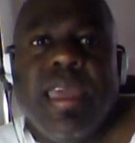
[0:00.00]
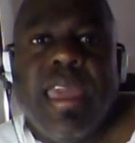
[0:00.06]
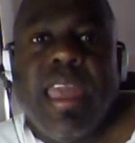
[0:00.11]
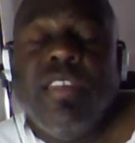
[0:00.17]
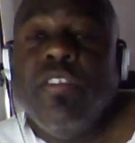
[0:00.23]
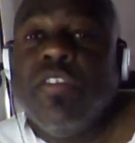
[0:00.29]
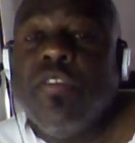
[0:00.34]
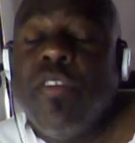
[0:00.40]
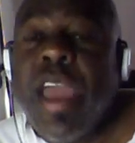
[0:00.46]

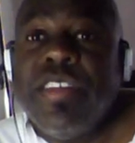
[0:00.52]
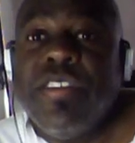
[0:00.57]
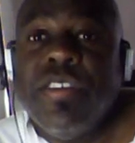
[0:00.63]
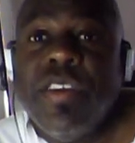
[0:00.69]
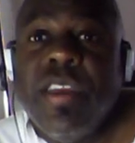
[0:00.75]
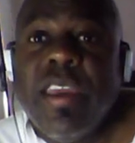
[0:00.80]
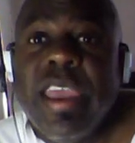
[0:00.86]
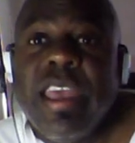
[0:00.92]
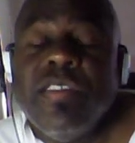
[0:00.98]
And you're
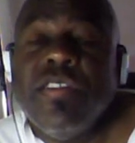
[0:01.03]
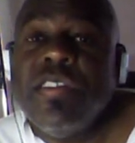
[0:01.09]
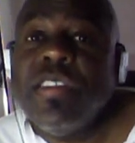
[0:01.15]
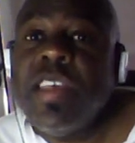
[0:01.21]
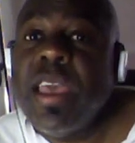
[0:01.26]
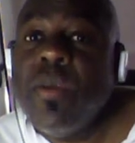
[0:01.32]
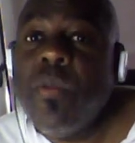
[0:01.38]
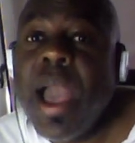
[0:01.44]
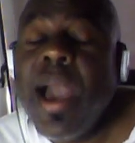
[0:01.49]
scratching your head. You're
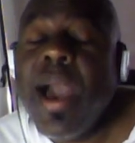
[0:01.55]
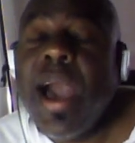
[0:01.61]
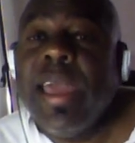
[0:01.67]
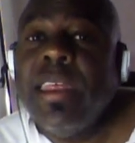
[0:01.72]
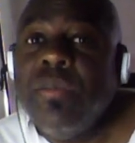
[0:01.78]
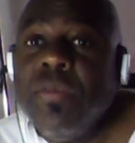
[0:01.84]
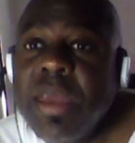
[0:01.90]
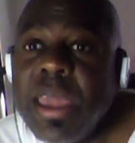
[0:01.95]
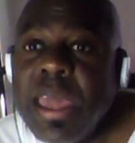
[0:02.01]
saying, wow, I
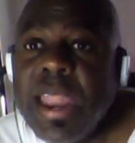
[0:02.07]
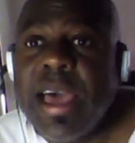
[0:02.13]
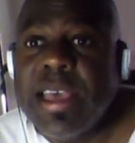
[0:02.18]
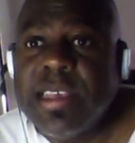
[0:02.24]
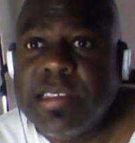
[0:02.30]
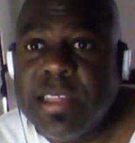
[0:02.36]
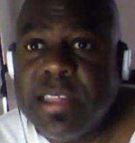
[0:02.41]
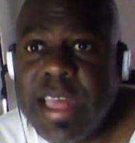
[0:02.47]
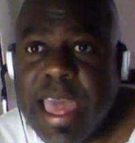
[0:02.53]
didn't
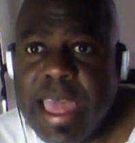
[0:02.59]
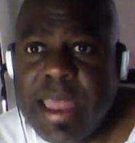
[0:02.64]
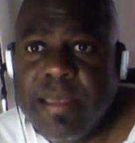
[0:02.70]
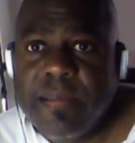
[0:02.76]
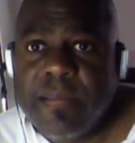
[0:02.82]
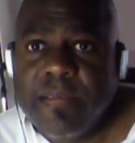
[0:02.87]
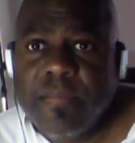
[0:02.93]
realize that.